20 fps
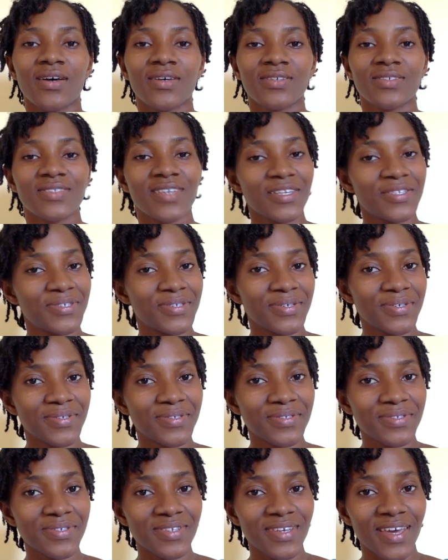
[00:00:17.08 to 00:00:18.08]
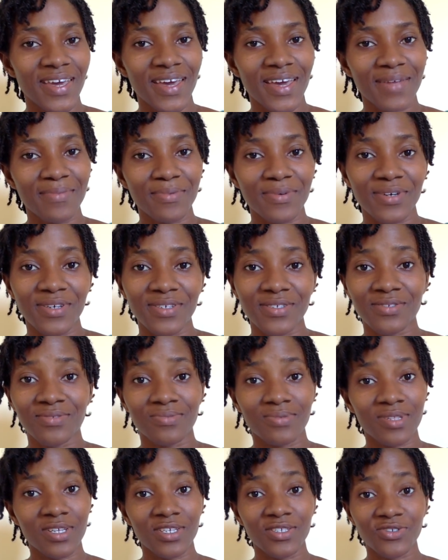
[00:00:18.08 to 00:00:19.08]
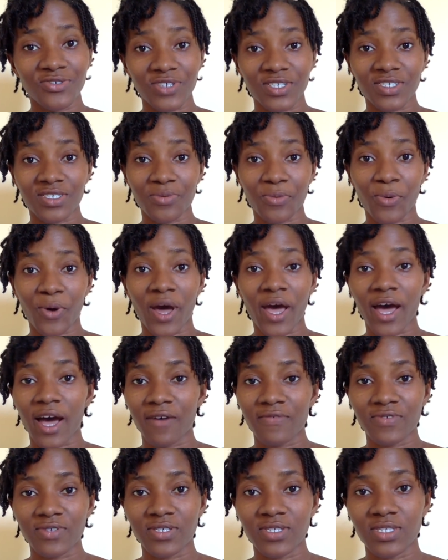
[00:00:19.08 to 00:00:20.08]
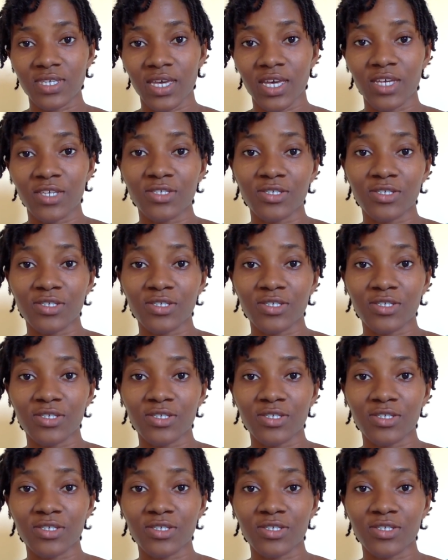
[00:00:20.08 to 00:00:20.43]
Stay tuned to the end because it's really interesting what I have to say.